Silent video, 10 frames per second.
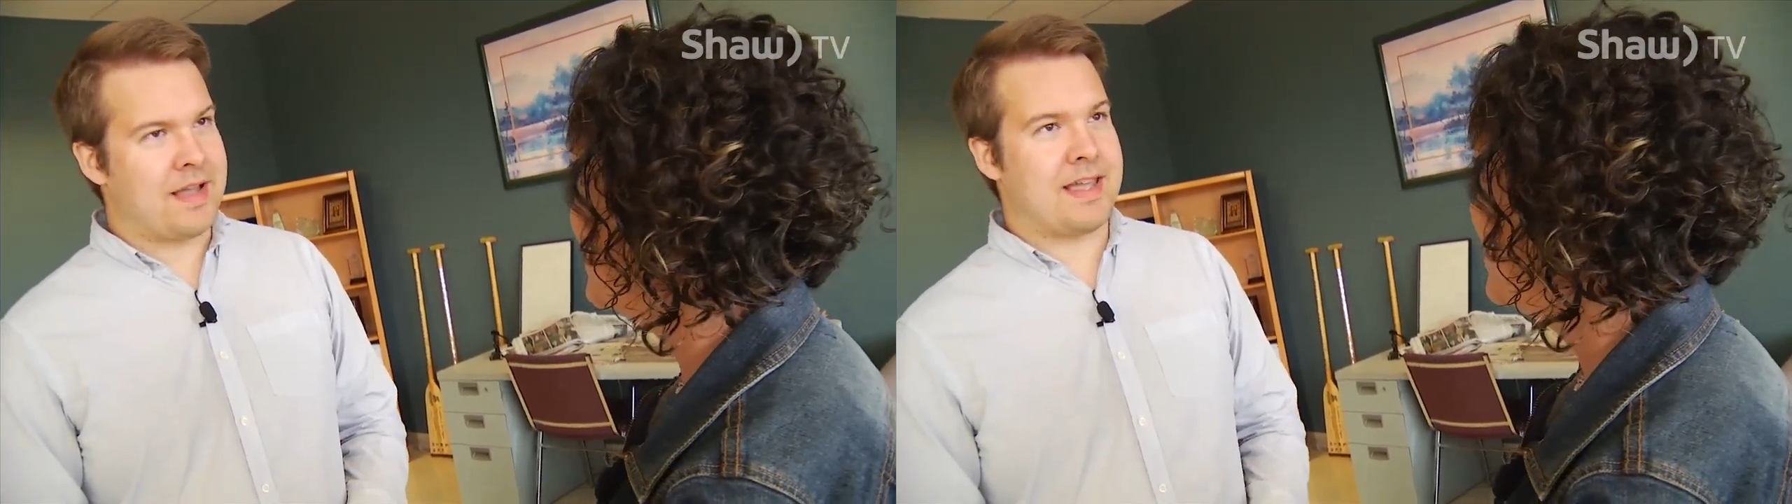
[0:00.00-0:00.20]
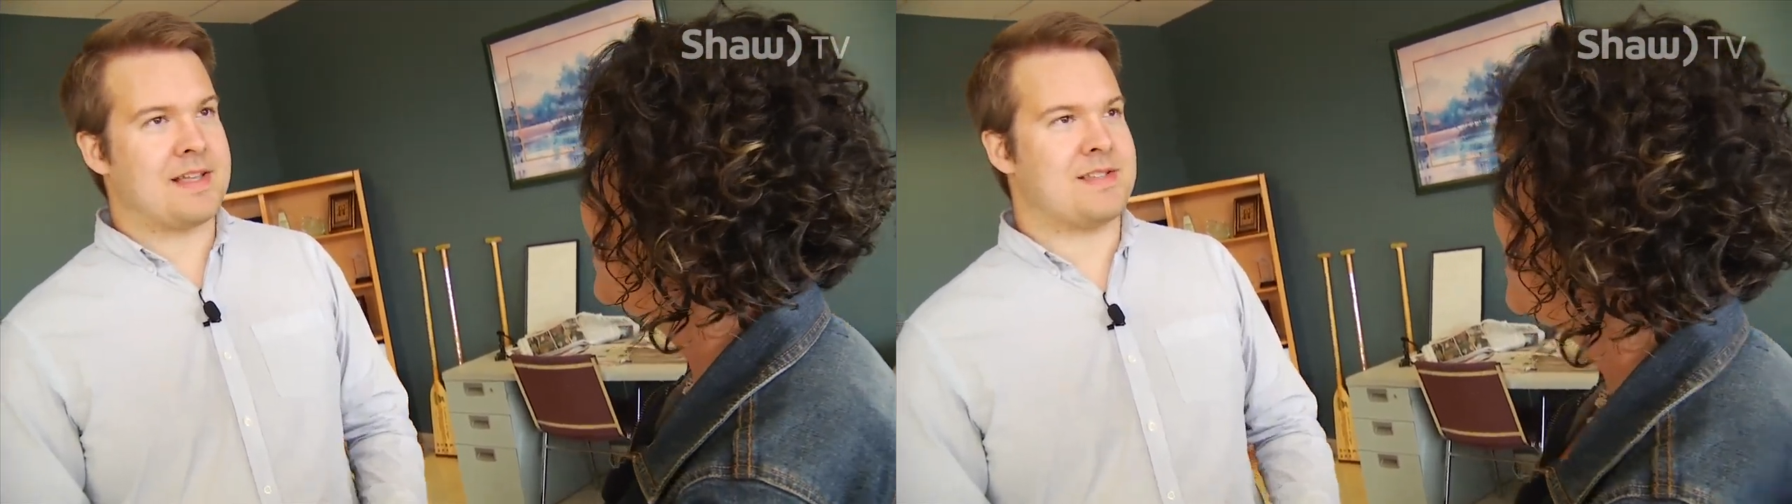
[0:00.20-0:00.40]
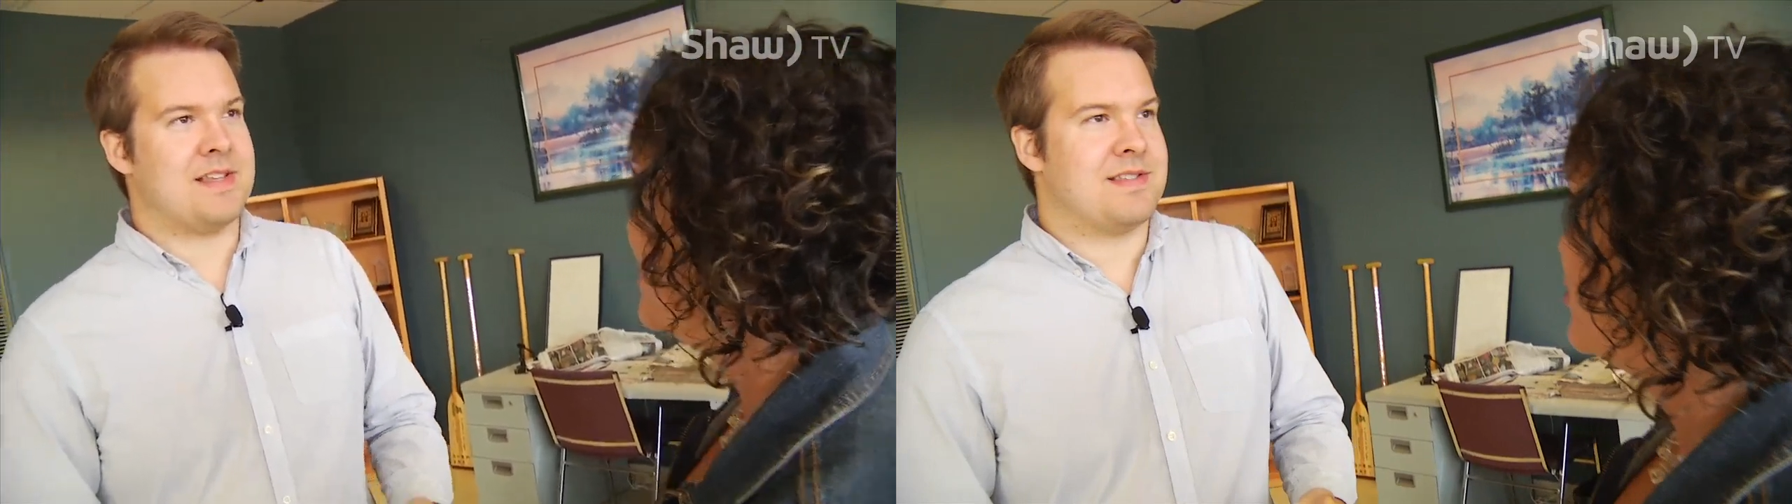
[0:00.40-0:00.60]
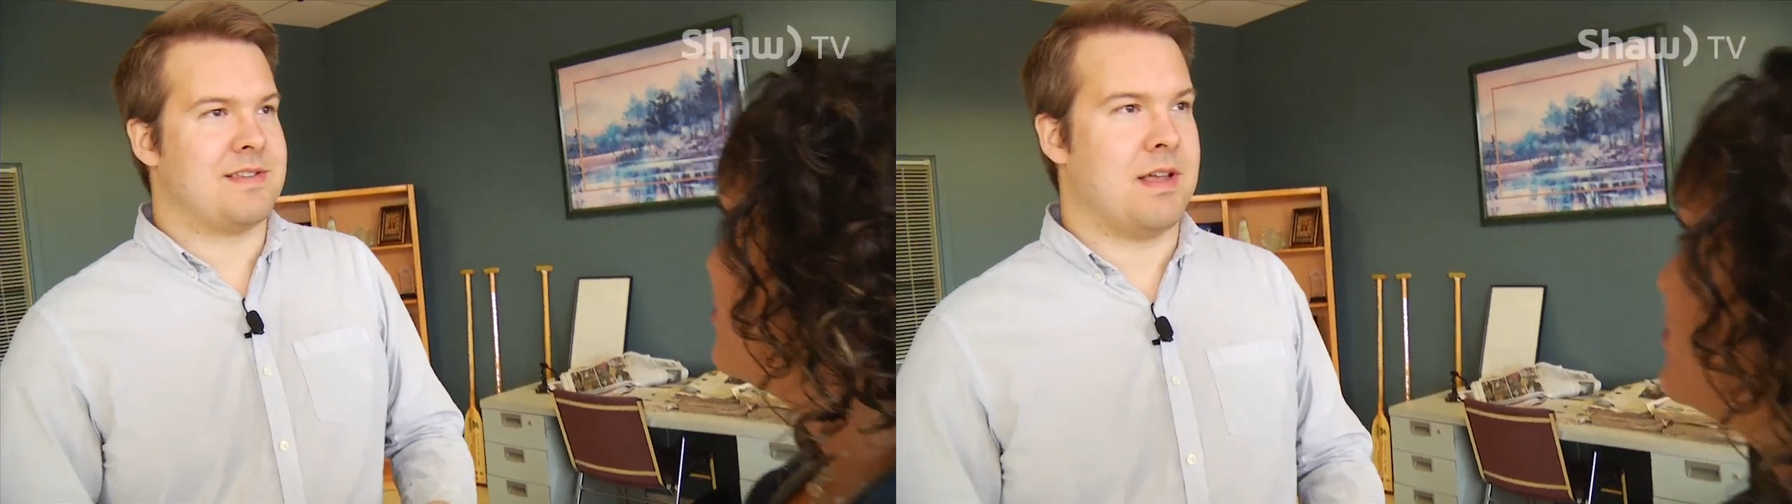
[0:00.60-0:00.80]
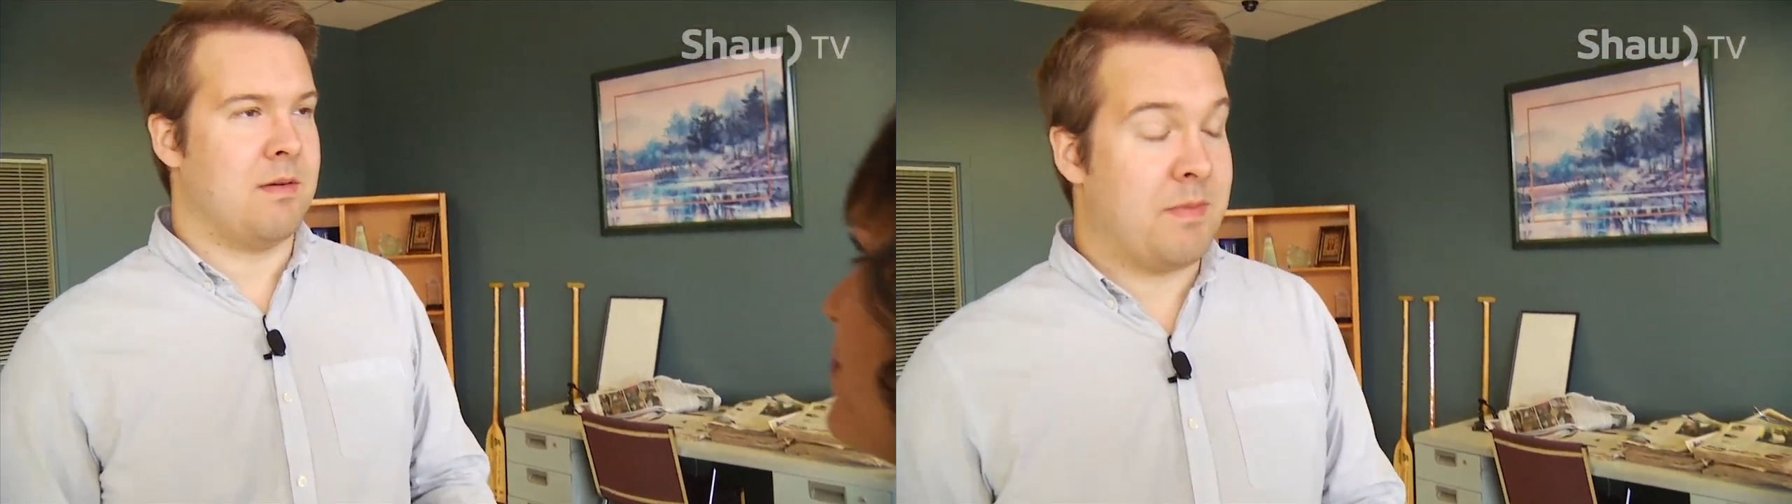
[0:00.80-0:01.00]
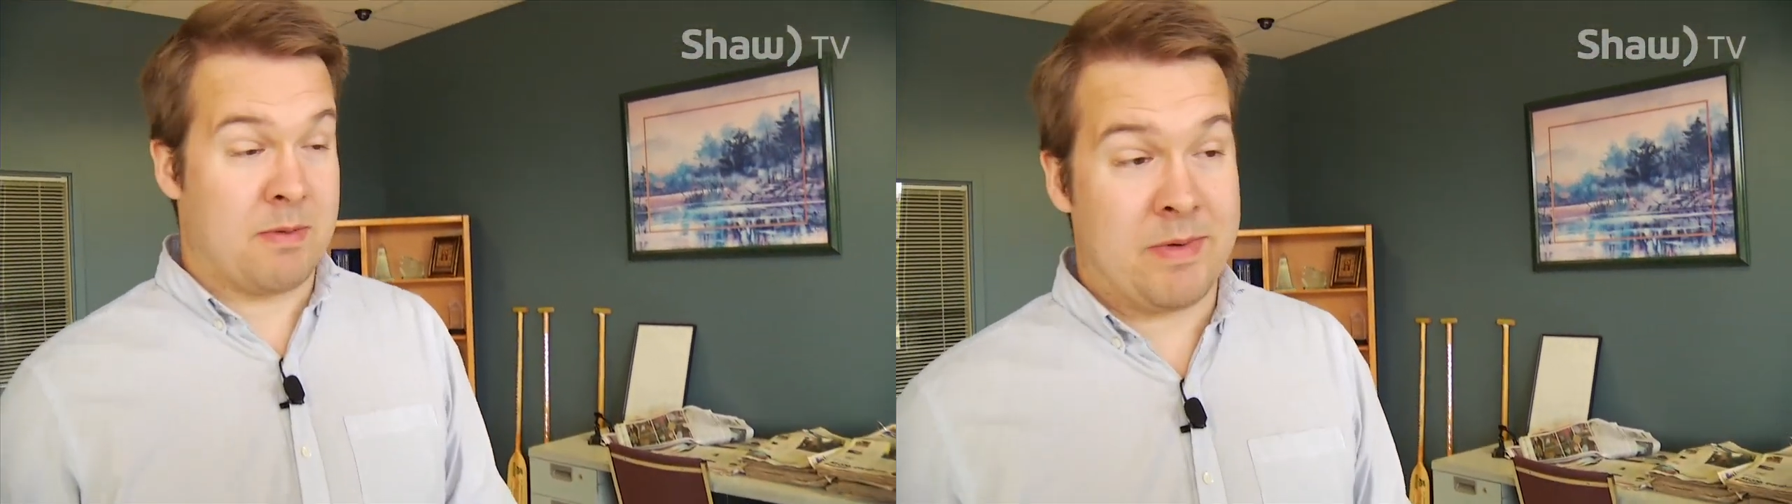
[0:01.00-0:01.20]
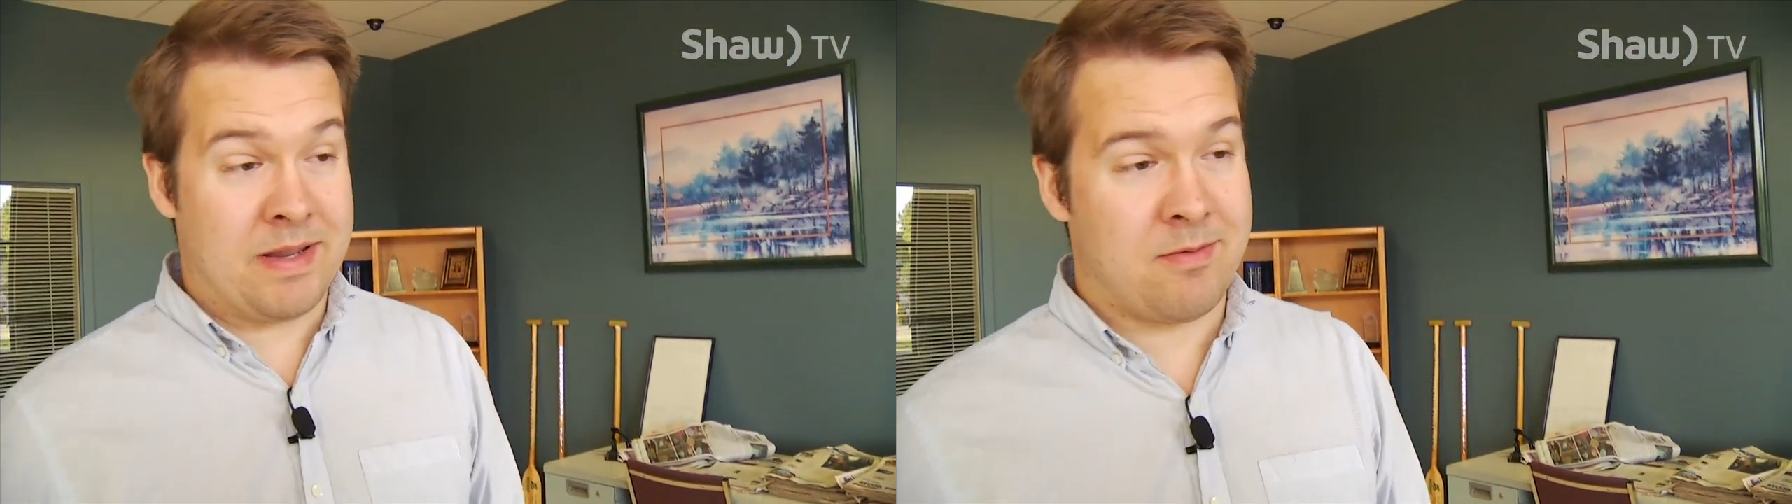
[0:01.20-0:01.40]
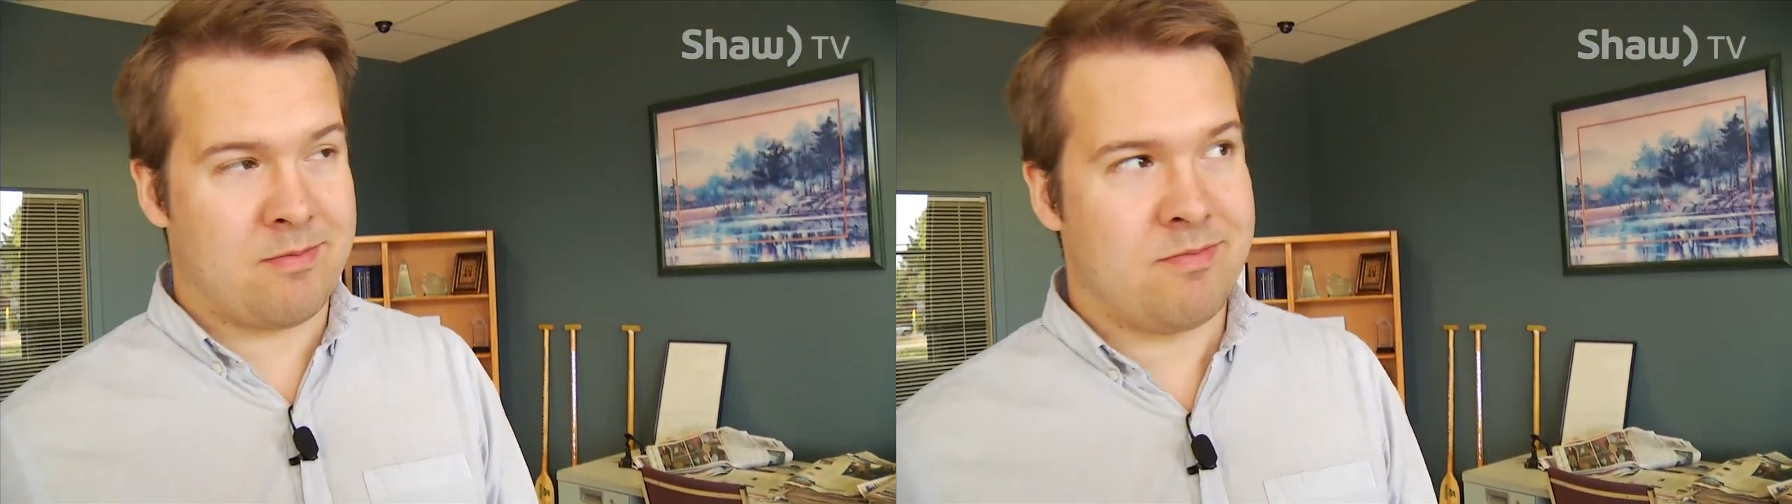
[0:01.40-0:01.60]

I guess it's, I mean, we,